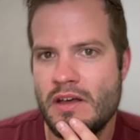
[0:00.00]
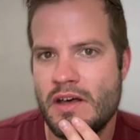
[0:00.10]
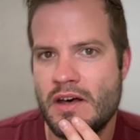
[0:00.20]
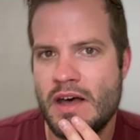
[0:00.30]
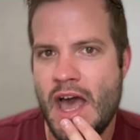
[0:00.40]

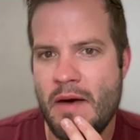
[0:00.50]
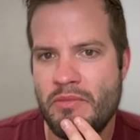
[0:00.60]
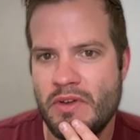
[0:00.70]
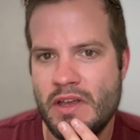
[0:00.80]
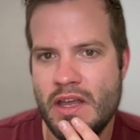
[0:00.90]
uh,
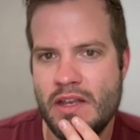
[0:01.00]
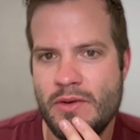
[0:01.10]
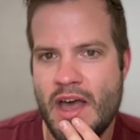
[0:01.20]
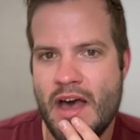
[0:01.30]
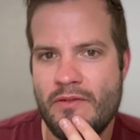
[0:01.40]
app and
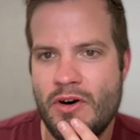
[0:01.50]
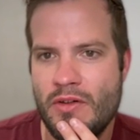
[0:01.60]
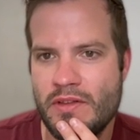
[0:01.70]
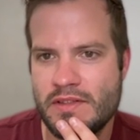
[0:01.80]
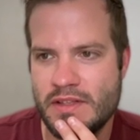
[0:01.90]
you have
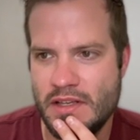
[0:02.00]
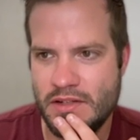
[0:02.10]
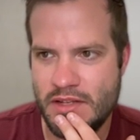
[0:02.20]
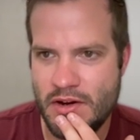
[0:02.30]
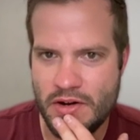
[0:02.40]
all this
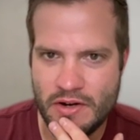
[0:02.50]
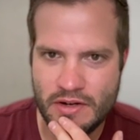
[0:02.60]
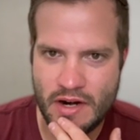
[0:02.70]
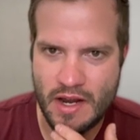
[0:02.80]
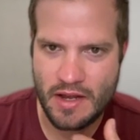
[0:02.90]

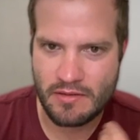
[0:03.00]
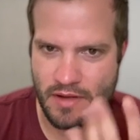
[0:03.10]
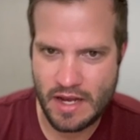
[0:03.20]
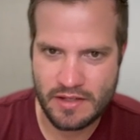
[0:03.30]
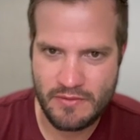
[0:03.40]
interior
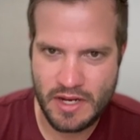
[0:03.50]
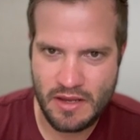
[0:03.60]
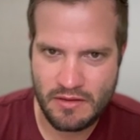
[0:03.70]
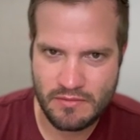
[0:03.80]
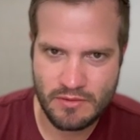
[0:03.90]

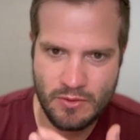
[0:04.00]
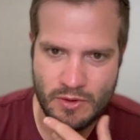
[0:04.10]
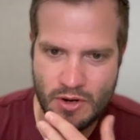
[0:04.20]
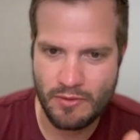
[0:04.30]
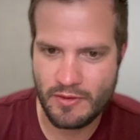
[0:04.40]
activity
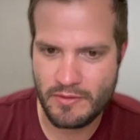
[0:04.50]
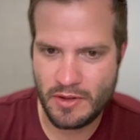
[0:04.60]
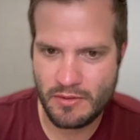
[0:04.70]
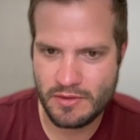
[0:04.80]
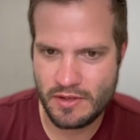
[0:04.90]
or overview.